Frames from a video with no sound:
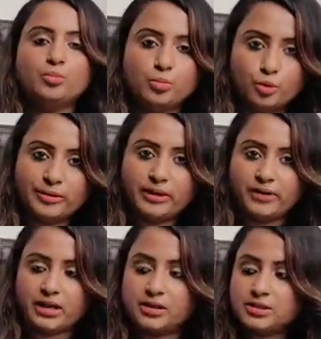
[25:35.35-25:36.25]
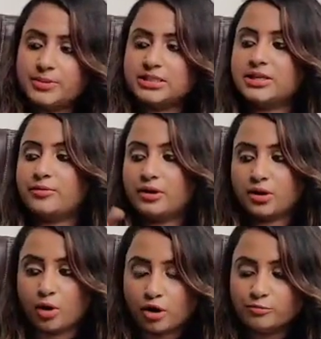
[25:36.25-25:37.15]
moving vehicles because there were a
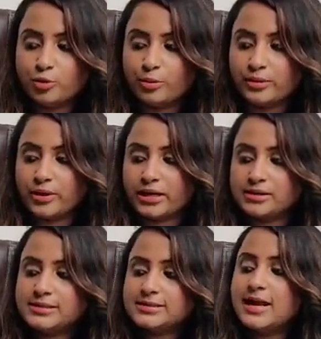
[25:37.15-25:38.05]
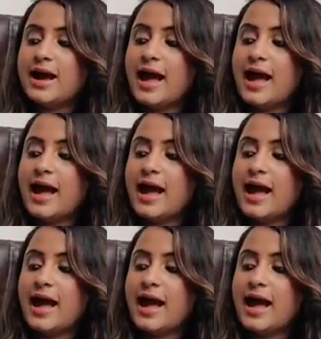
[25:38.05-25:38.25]
lot of moving vehicles,